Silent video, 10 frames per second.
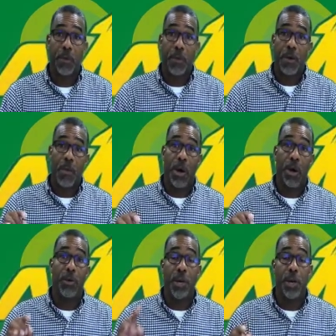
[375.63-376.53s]

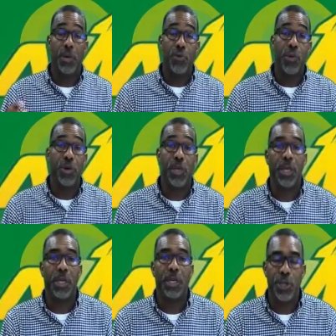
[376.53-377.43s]
well, then you need,
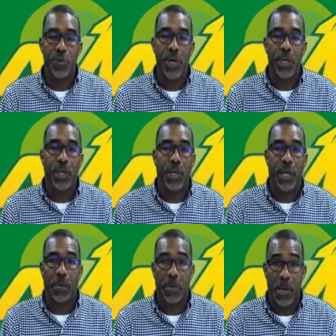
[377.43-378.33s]
to, you need to look
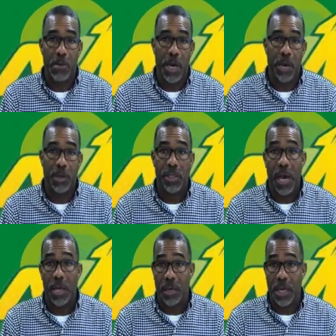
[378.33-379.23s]
at the PBL
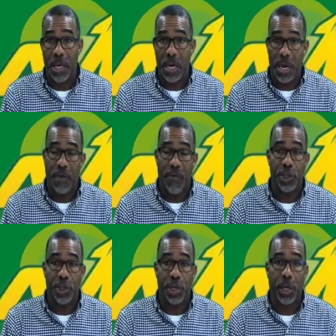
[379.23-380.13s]
Design Thinking
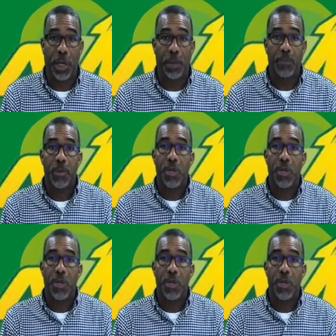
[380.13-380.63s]
Innovation Club.